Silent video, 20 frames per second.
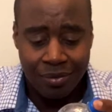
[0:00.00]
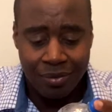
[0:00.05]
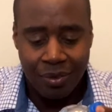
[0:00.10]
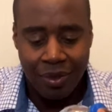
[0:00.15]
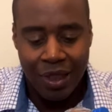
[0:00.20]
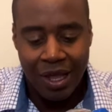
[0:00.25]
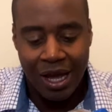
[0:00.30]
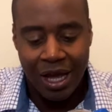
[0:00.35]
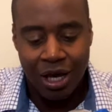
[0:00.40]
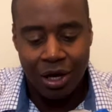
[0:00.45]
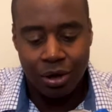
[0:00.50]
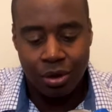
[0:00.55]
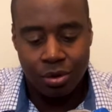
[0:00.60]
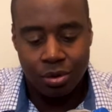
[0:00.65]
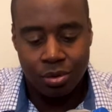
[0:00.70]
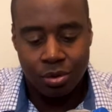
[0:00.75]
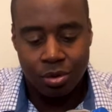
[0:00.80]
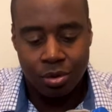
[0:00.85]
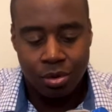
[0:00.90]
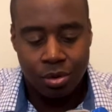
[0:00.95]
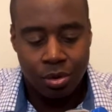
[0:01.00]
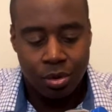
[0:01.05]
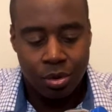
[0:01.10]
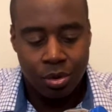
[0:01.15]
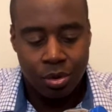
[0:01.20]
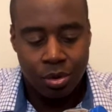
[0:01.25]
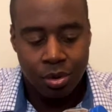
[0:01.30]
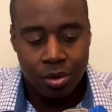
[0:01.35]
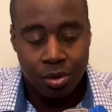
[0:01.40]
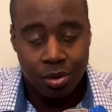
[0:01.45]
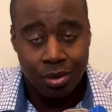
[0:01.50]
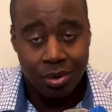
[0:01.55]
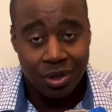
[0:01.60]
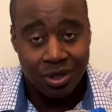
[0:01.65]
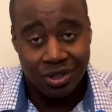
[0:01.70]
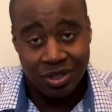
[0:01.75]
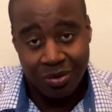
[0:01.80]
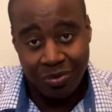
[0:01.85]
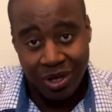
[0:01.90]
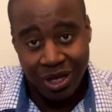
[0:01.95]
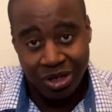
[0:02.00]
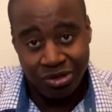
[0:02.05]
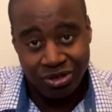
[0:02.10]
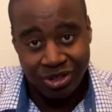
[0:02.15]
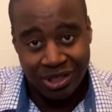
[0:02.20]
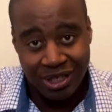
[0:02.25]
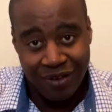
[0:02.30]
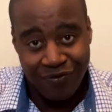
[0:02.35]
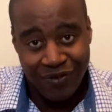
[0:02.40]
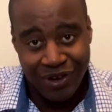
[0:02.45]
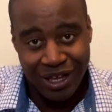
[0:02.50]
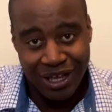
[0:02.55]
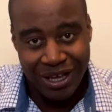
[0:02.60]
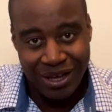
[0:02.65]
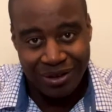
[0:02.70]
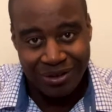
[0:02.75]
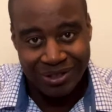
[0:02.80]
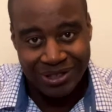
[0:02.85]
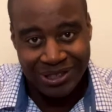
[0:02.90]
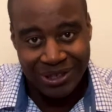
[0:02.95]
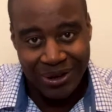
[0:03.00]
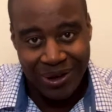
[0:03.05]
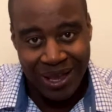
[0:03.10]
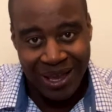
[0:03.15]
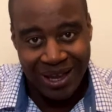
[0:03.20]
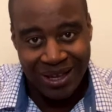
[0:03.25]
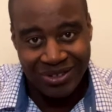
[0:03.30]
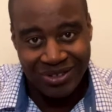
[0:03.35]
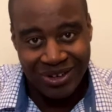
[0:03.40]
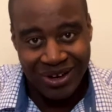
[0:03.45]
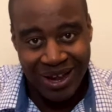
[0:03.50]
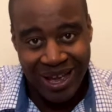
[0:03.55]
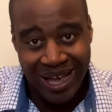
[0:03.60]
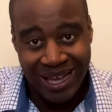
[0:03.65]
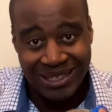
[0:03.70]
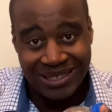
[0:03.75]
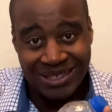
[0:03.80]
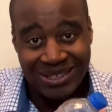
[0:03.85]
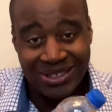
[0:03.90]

Now, this is going to be an interesting video, so hang on to your hats.